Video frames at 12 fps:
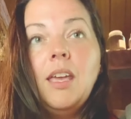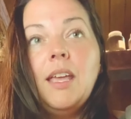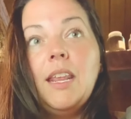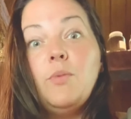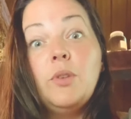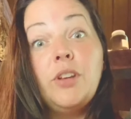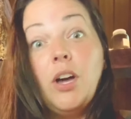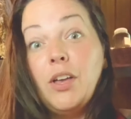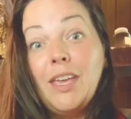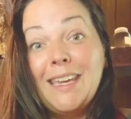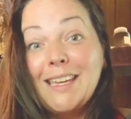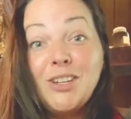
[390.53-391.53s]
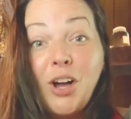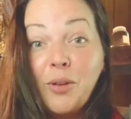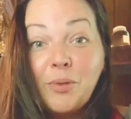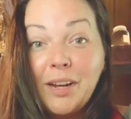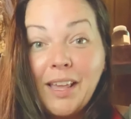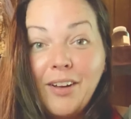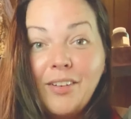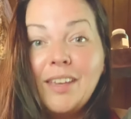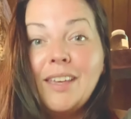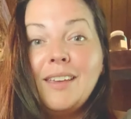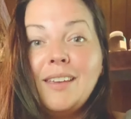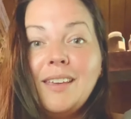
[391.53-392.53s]
And he will not, he cannot run out.
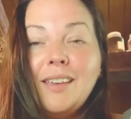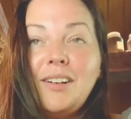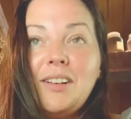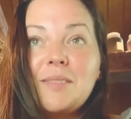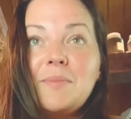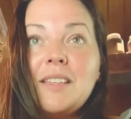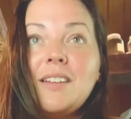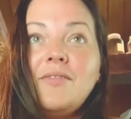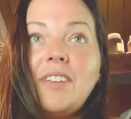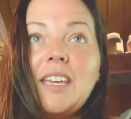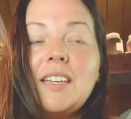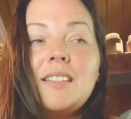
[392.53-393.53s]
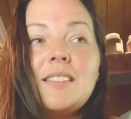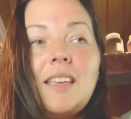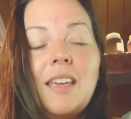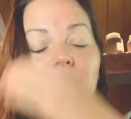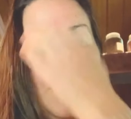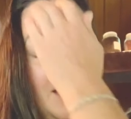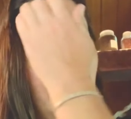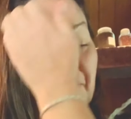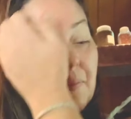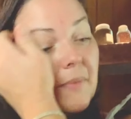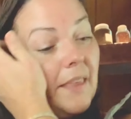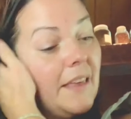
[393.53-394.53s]
He calls me in advance.
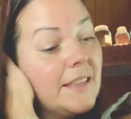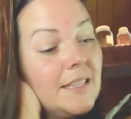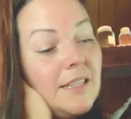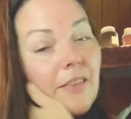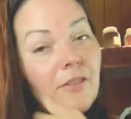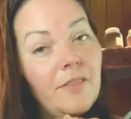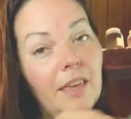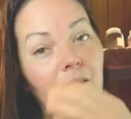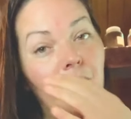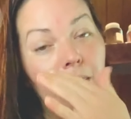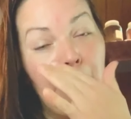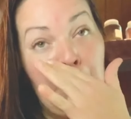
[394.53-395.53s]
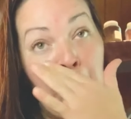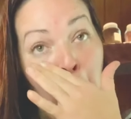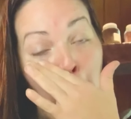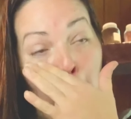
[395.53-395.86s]
And that's another thing with the,